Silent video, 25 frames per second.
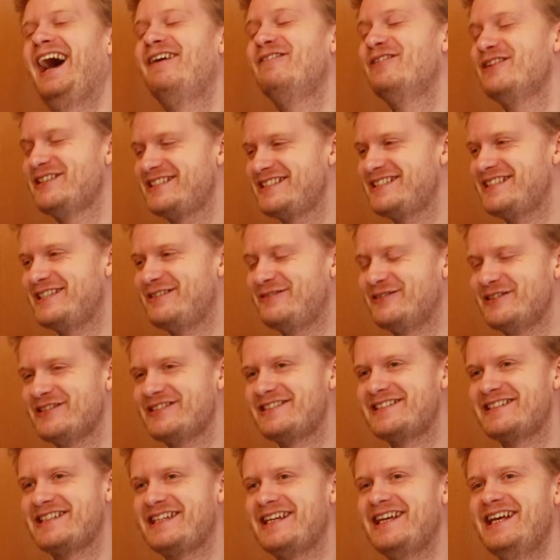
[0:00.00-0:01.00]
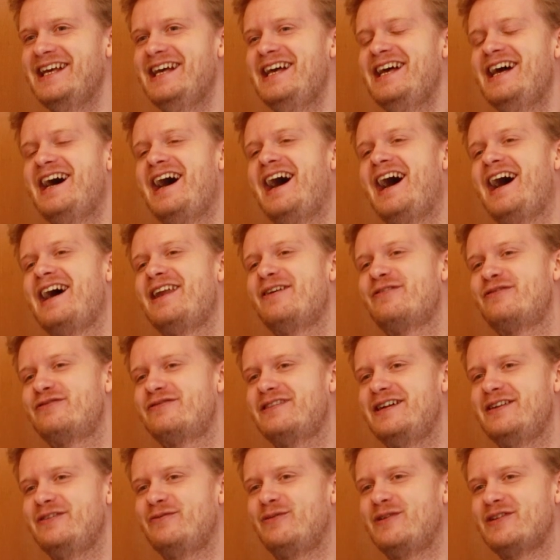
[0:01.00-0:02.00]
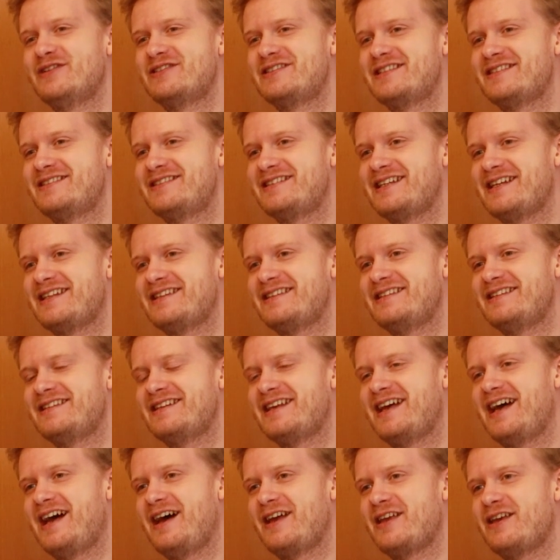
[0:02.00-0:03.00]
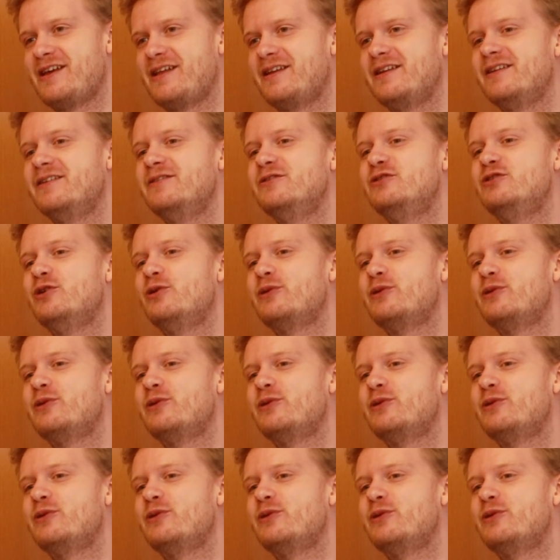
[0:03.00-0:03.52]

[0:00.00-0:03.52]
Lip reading: We'll see. I had a friend once that said,